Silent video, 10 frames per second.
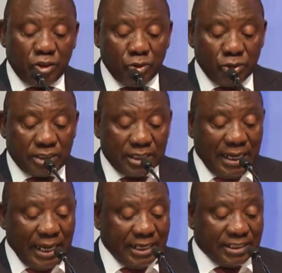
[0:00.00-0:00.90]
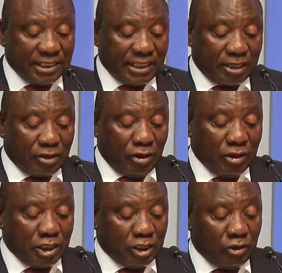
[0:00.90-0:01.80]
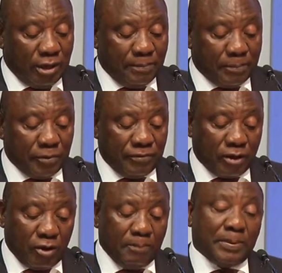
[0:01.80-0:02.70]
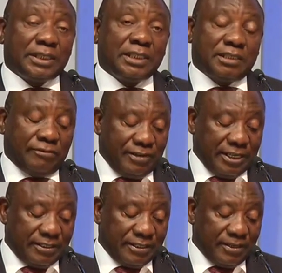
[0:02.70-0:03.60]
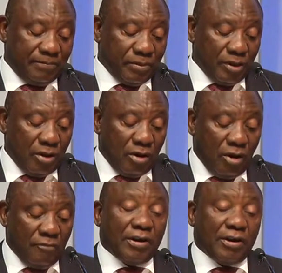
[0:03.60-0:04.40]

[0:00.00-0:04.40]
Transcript: used laser technology to improve the competitiveness of